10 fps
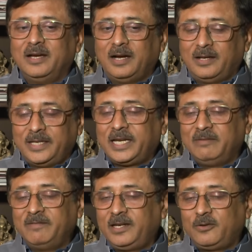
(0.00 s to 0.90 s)
They
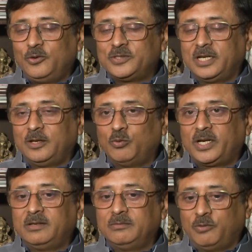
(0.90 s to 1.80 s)
came very close, and in
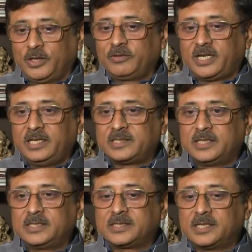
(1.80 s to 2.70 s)
one of the
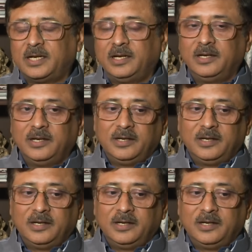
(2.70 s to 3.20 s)
cases, a